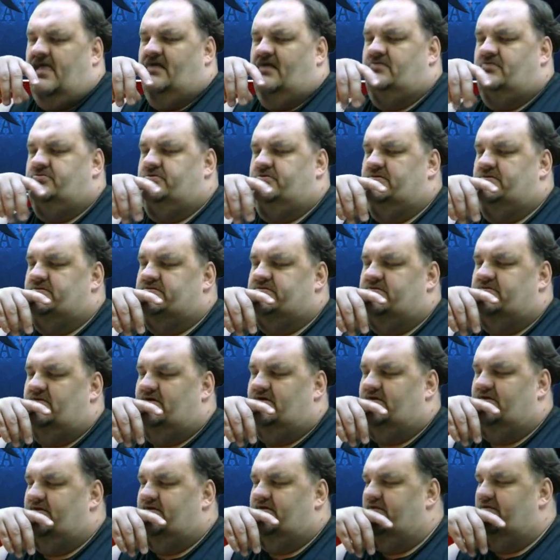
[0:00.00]
Just
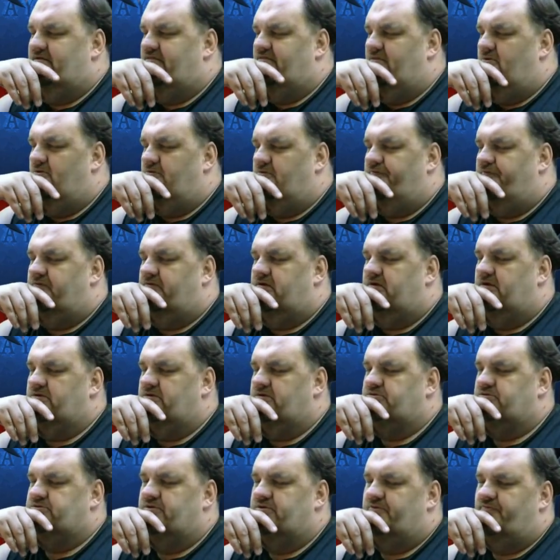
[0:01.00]
got a
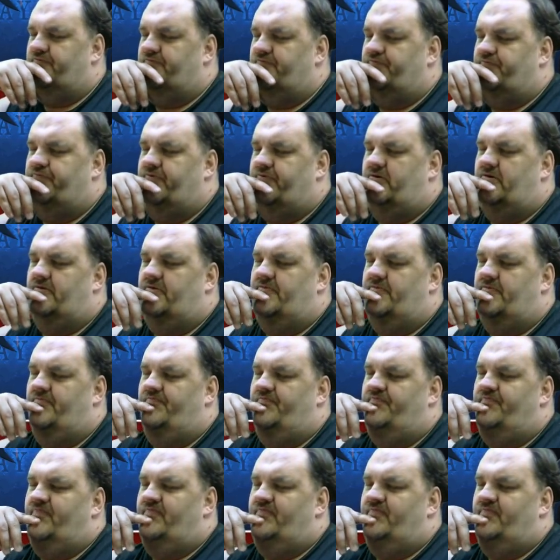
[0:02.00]
notification from